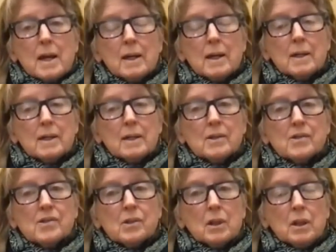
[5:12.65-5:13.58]

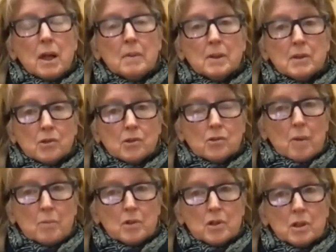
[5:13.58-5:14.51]
is climate
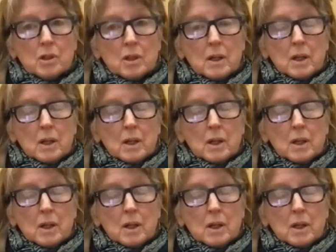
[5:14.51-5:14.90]
disruption.